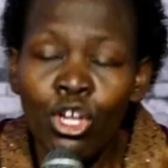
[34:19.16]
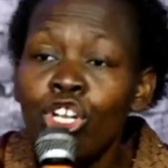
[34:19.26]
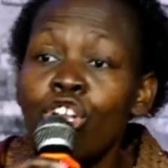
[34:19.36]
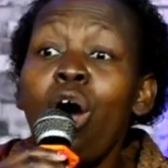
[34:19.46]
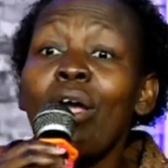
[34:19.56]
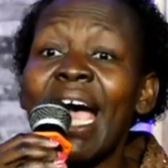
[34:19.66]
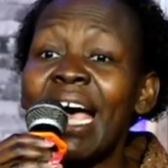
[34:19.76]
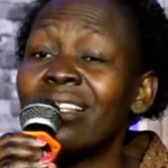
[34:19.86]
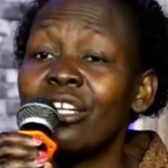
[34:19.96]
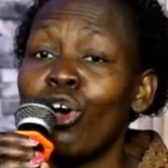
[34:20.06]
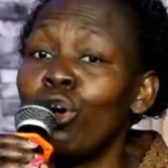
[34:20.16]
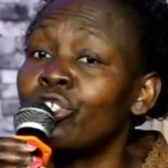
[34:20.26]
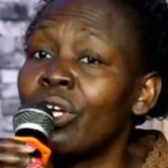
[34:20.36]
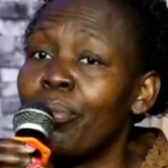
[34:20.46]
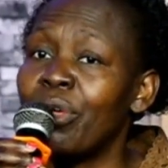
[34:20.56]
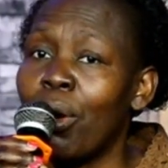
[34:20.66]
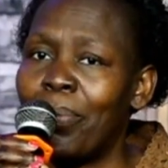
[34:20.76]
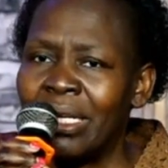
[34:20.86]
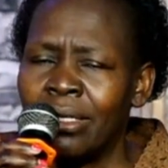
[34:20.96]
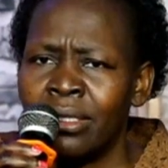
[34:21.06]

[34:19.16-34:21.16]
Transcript: Knock and the door shall be open.